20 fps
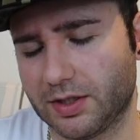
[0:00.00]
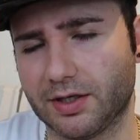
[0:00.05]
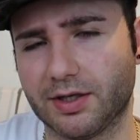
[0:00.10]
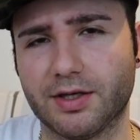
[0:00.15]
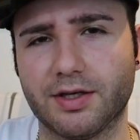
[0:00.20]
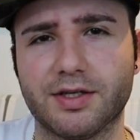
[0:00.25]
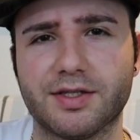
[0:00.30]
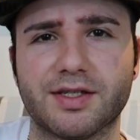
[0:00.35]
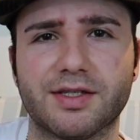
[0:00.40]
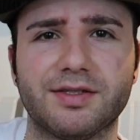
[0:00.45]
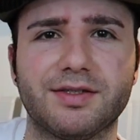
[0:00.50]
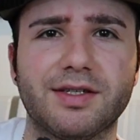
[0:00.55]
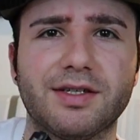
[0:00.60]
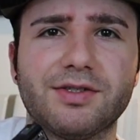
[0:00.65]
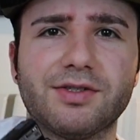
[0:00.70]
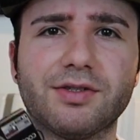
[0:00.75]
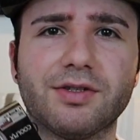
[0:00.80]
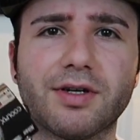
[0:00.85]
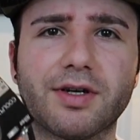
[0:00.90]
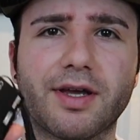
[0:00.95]
is a
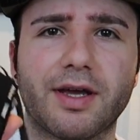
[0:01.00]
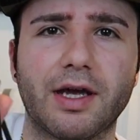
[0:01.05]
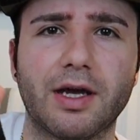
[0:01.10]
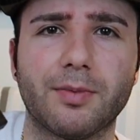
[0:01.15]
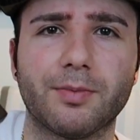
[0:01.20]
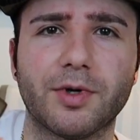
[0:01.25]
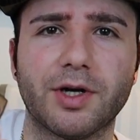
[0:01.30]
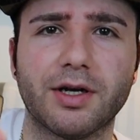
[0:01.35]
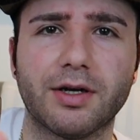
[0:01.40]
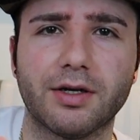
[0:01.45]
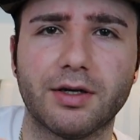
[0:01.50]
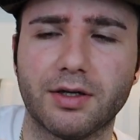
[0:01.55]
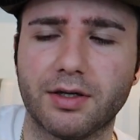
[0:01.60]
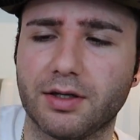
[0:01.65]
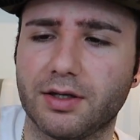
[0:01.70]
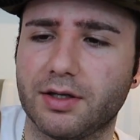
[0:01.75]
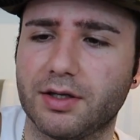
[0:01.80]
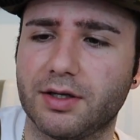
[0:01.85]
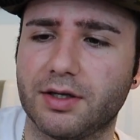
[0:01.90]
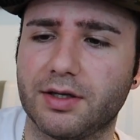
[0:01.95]
digital camera.
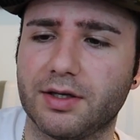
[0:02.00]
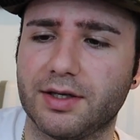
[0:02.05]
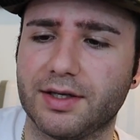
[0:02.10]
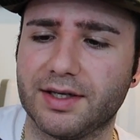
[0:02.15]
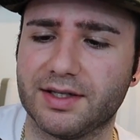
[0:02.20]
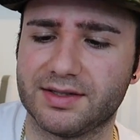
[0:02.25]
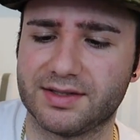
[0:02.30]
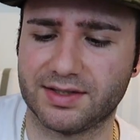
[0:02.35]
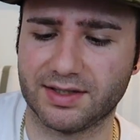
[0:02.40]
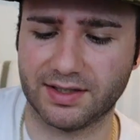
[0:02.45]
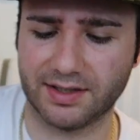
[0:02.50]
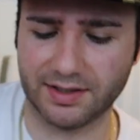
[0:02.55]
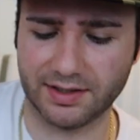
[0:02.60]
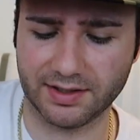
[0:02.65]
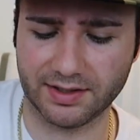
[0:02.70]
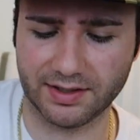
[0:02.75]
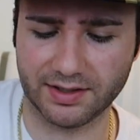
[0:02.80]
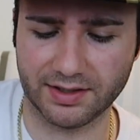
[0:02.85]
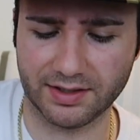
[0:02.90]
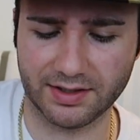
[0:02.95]
It's
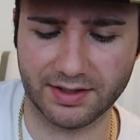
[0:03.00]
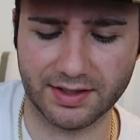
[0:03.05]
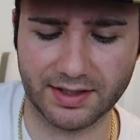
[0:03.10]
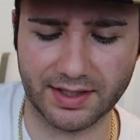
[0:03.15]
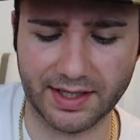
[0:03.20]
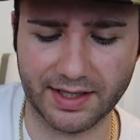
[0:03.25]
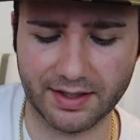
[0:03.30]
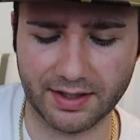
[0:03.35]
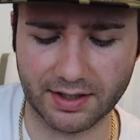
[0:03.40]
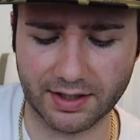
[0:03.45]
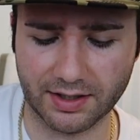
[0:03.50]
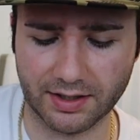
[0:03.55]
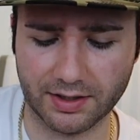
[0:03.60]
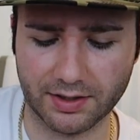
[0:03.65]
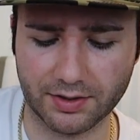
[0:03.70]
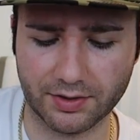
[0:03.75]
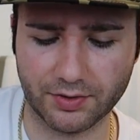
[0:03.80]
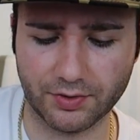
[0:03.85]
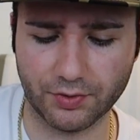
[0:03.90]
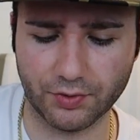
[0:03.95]
a
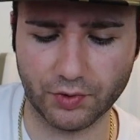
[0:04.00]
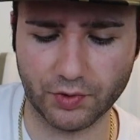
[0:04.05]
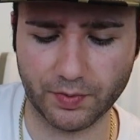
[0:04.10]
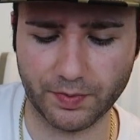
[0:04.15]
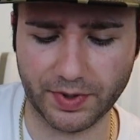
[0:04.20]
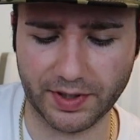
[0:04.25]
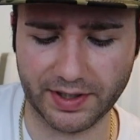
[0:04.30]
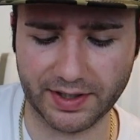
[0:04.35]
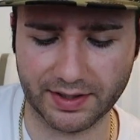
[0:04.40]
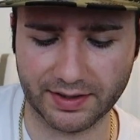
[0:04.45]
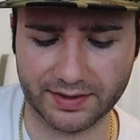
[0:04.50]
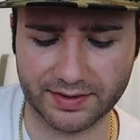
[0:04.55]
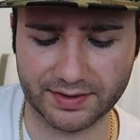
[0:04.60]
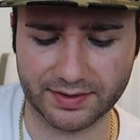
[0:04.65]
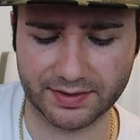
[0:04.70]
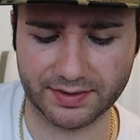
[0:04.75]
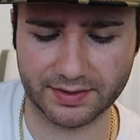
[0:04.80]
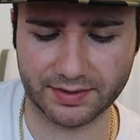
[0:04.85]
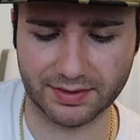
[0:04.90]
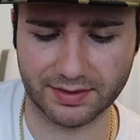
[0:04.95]
Nikon
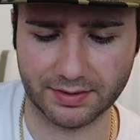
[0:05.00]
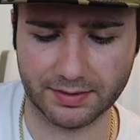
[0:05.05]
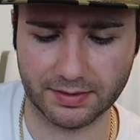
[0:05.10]
Coolpix.